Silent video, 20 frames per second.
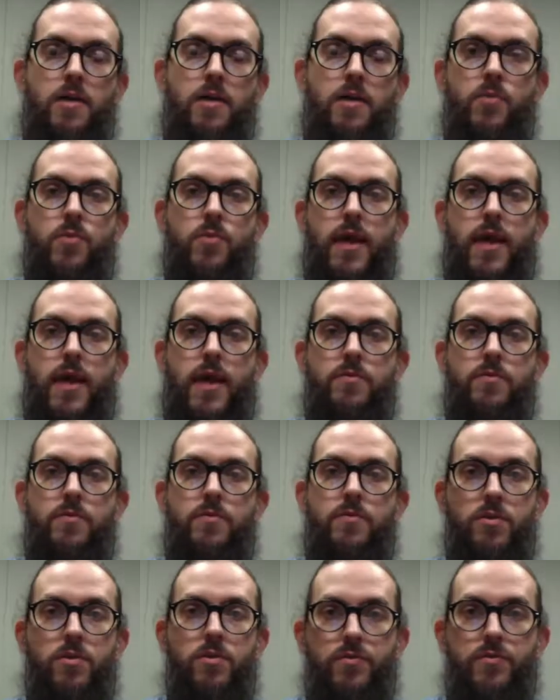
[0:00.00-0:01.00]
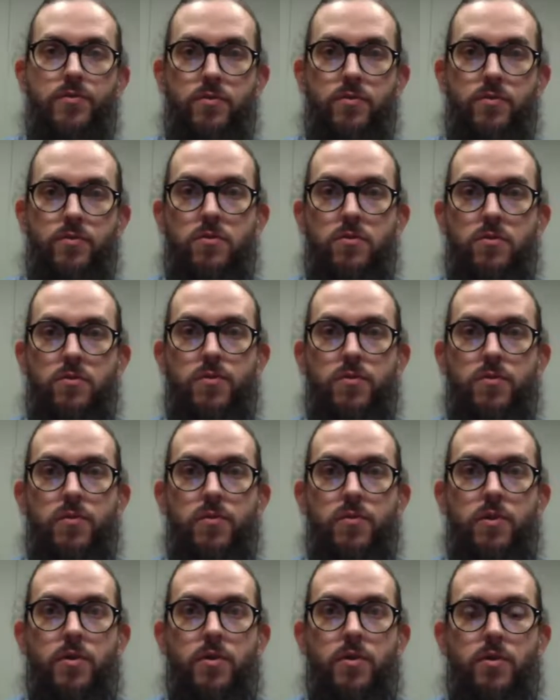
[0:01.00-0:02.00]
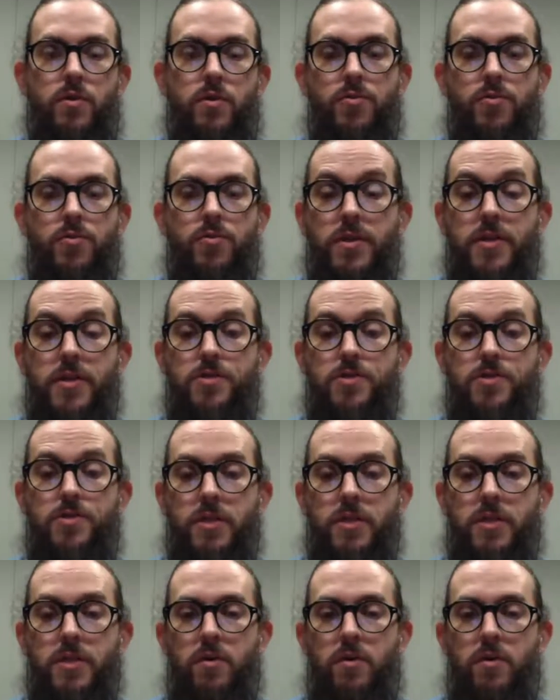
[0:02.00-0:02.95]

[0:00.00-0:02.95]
we have a wonderful curated stream